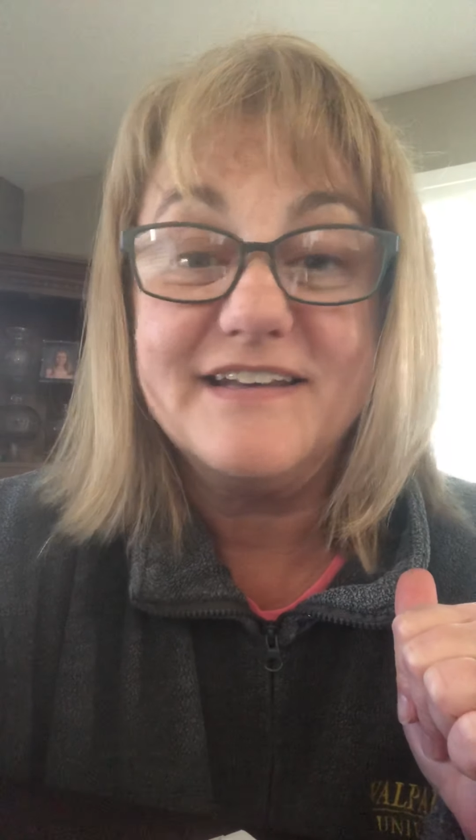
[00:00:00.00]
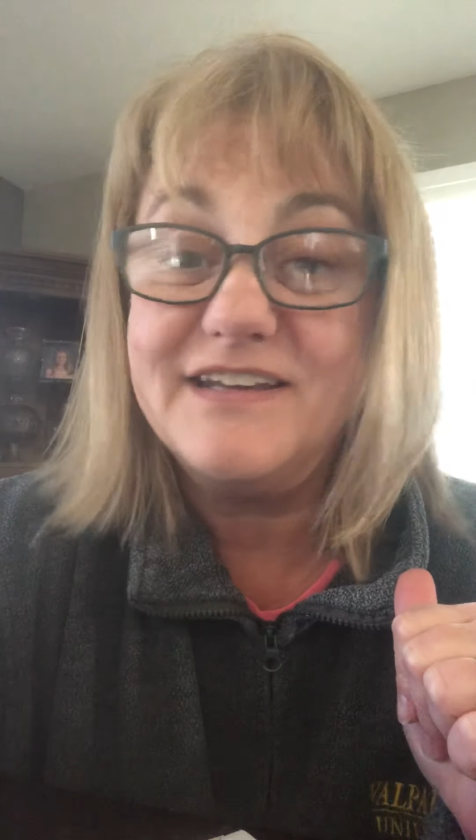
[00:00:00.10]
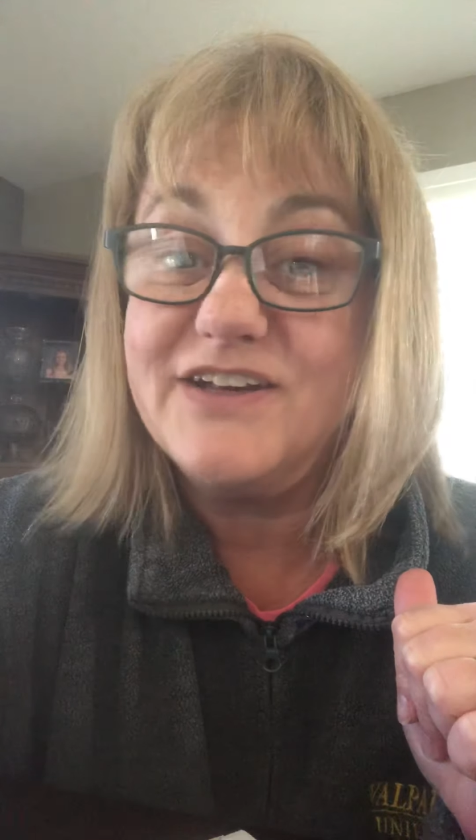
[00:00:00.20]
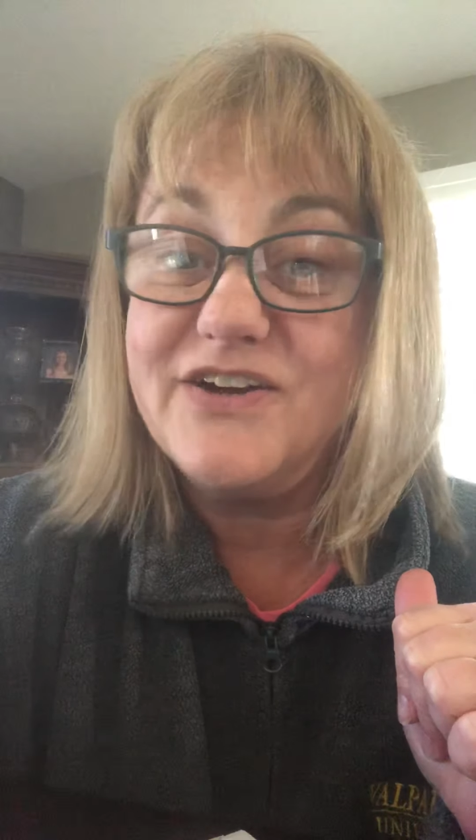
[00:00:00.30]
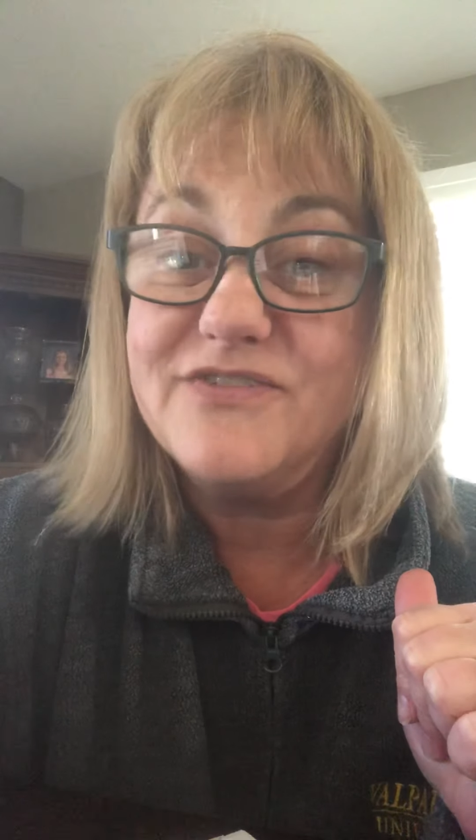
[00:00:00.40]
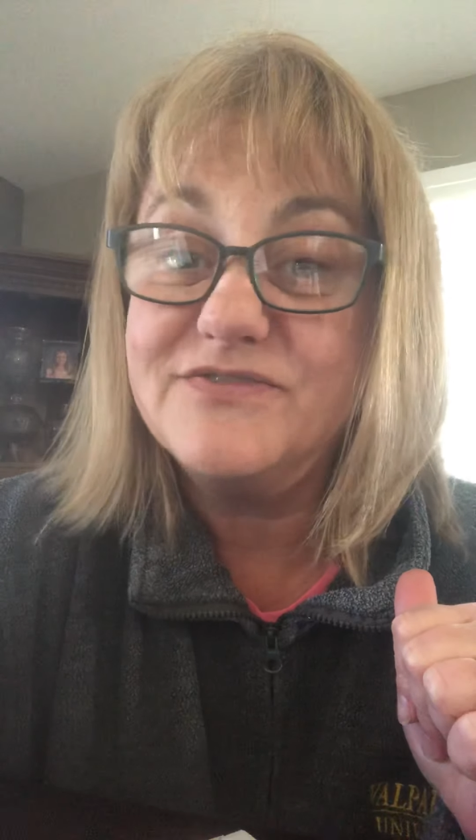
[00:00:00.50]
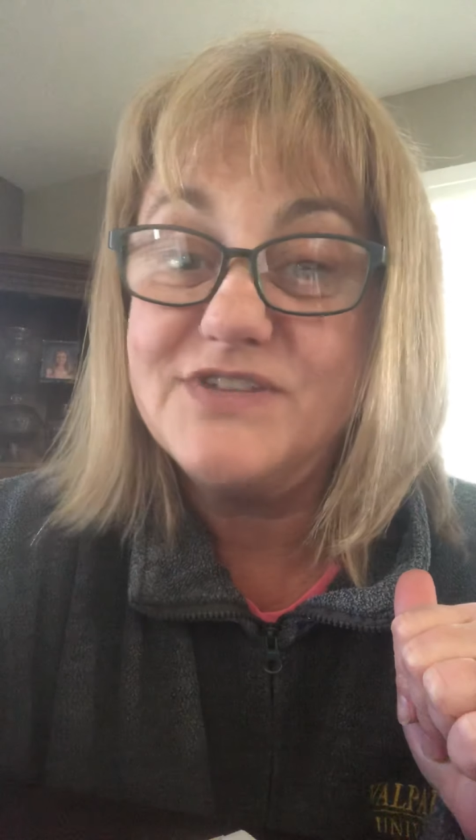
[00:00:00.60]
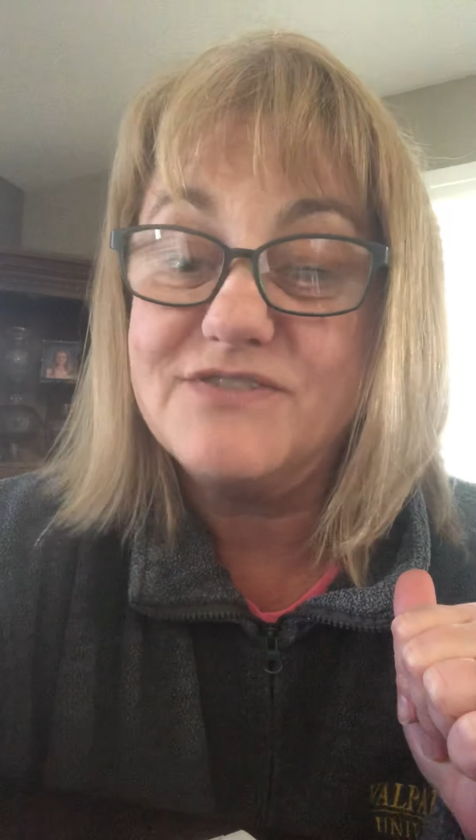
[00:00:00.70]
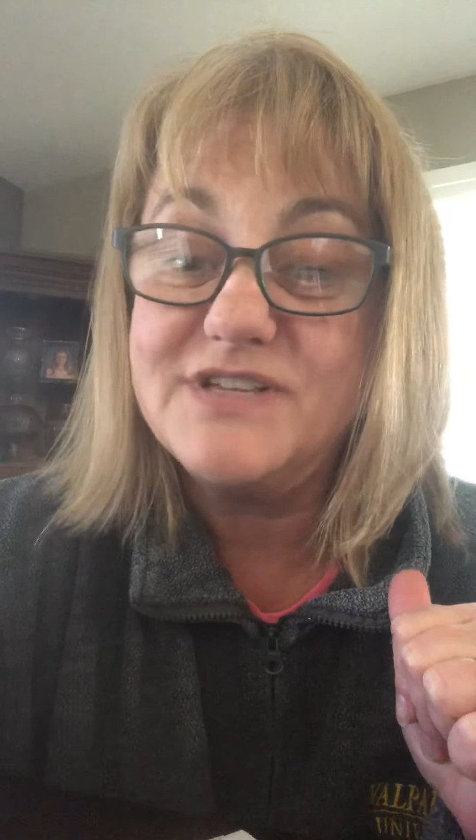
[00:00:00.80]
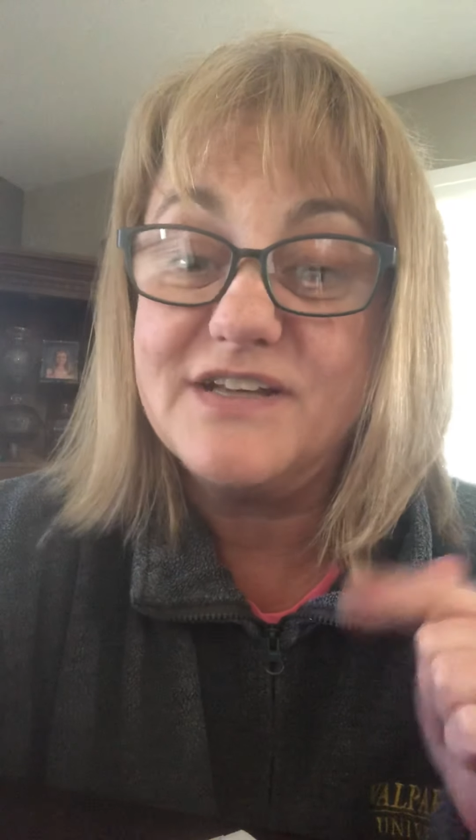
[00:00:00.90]
you know,
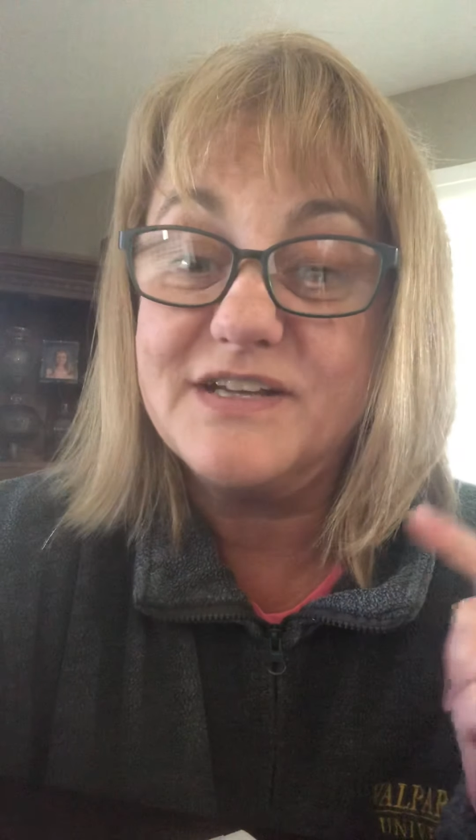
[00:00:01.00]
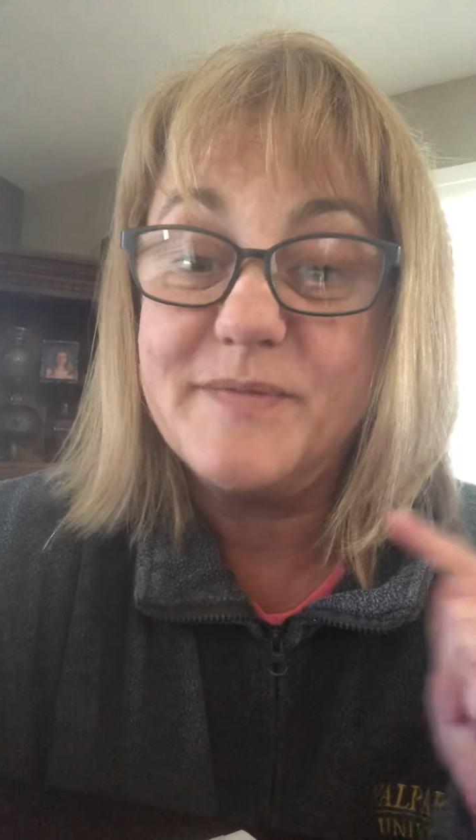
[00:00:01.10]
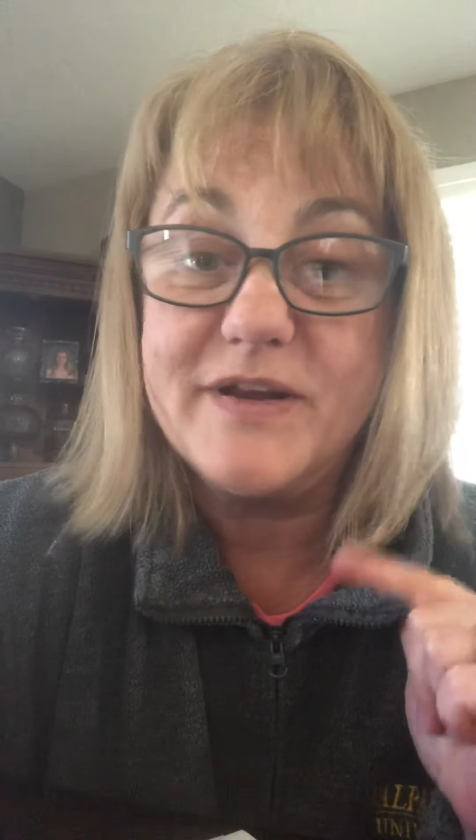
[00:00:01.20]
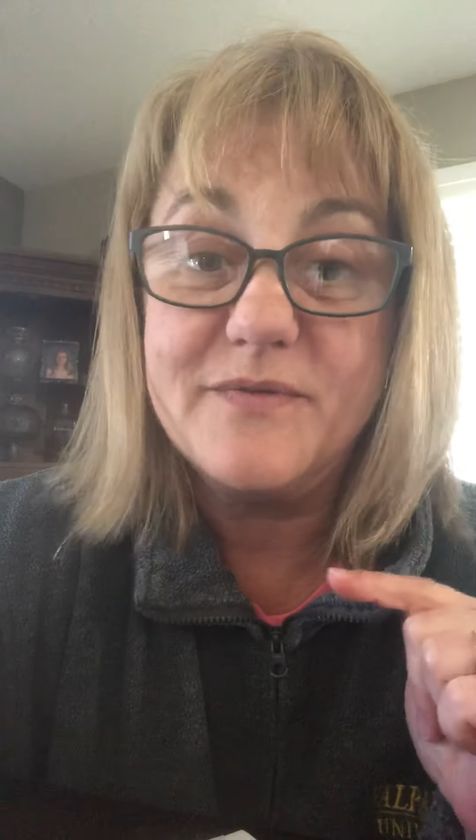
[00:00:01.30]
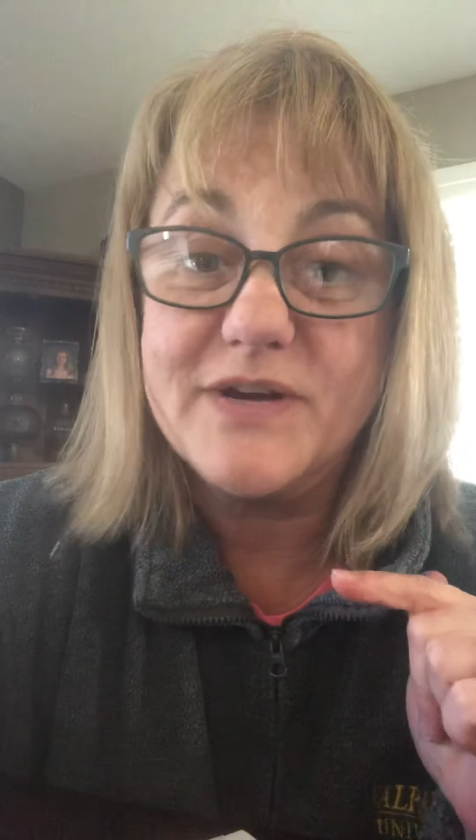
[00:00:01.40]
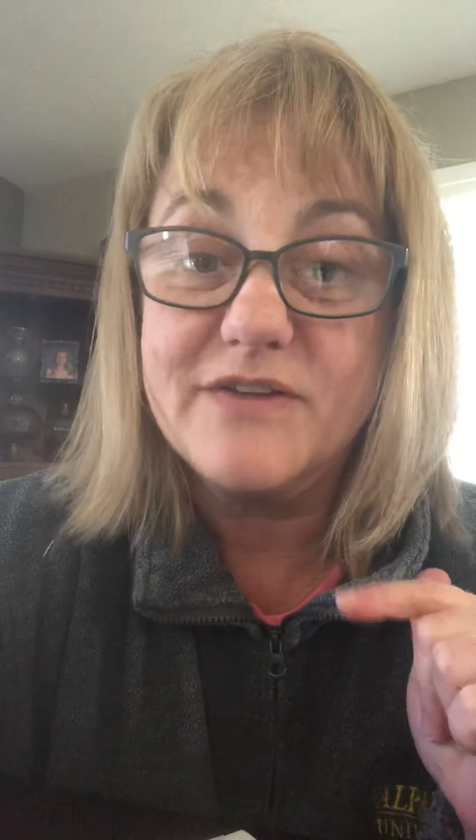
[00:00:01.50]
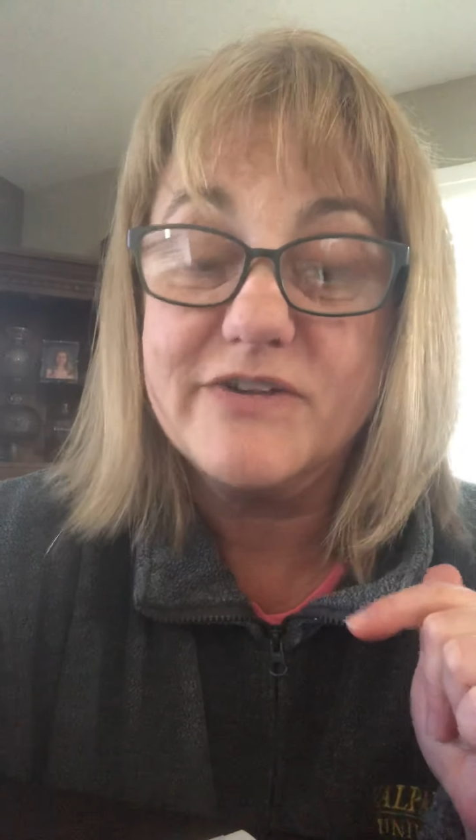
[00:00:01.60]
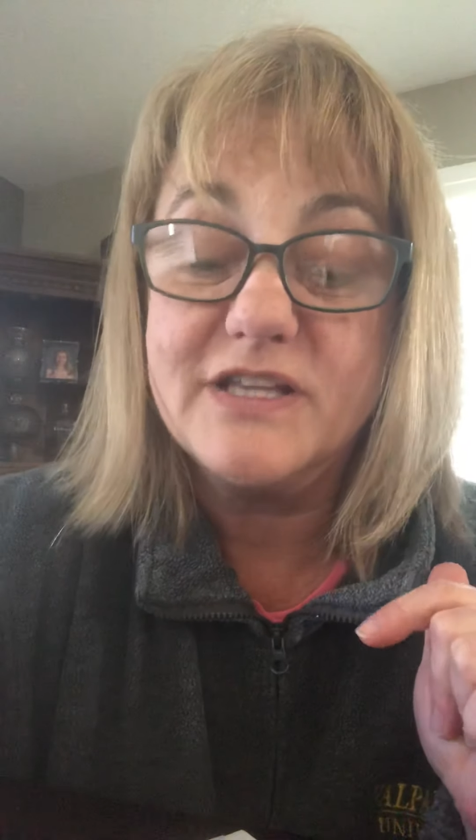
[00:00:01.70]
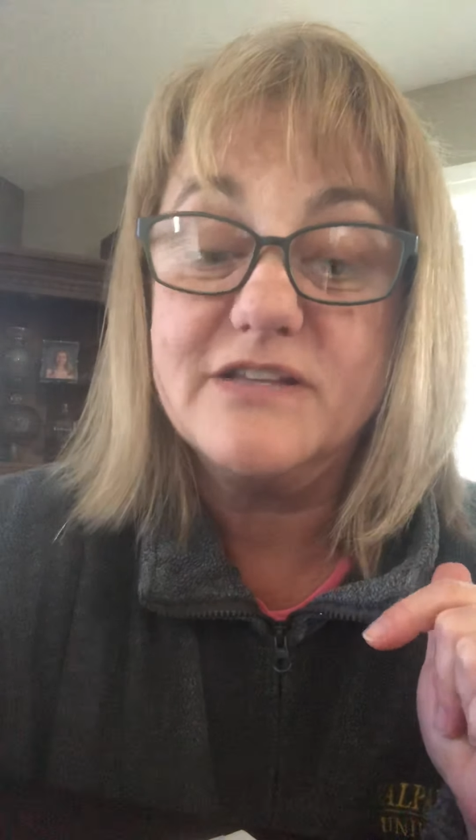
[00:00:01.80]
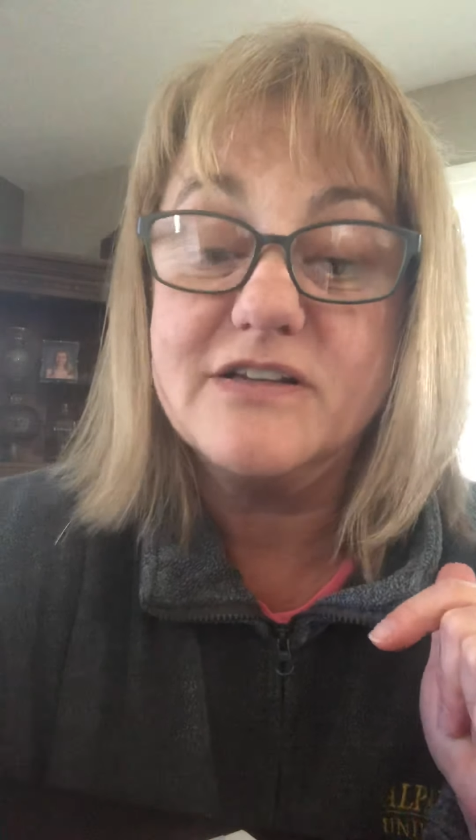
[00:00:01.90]
don't tell anybody what I really